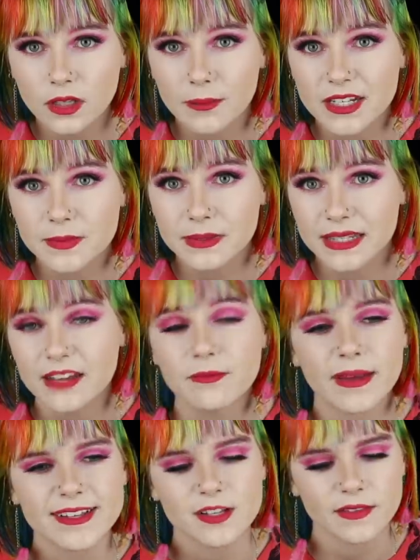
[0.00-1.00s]
made to believe
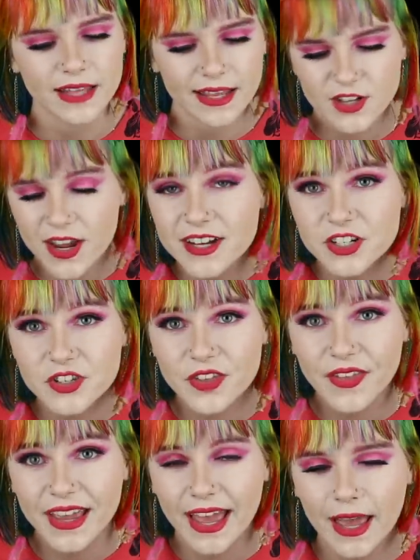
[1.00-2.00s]
based on the education that
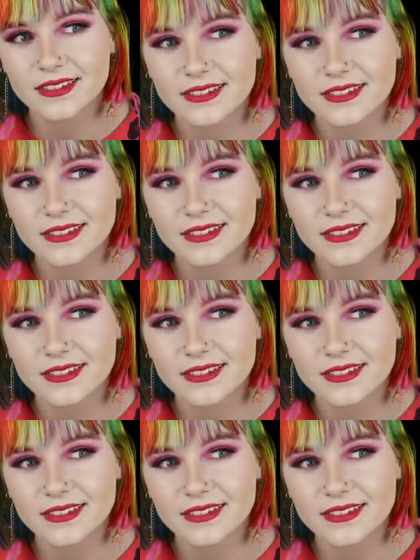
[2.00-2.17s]
they get.